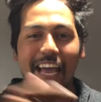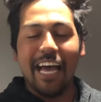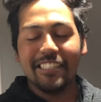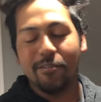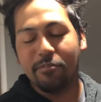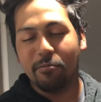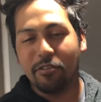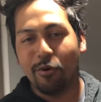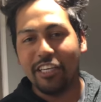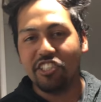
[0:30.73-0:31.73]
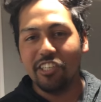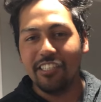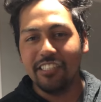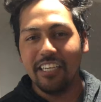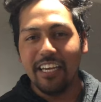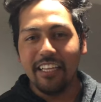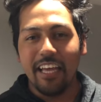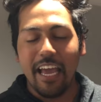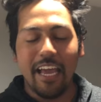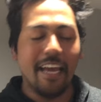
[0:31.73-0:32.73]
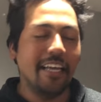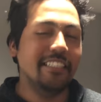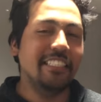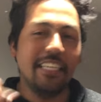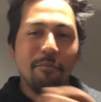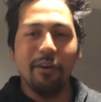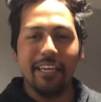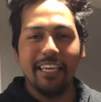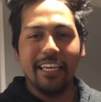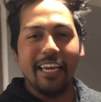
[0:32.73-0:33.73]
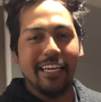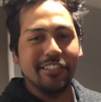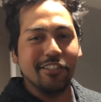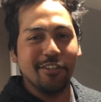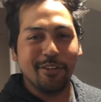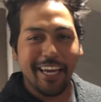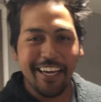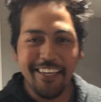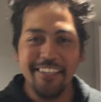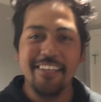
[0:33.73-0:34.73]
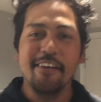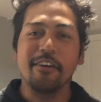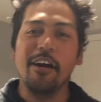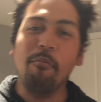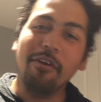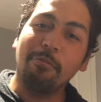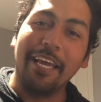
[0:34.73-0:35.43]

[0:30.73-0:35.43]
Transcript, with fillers: ask him some questions and see what he answers, okay? Come with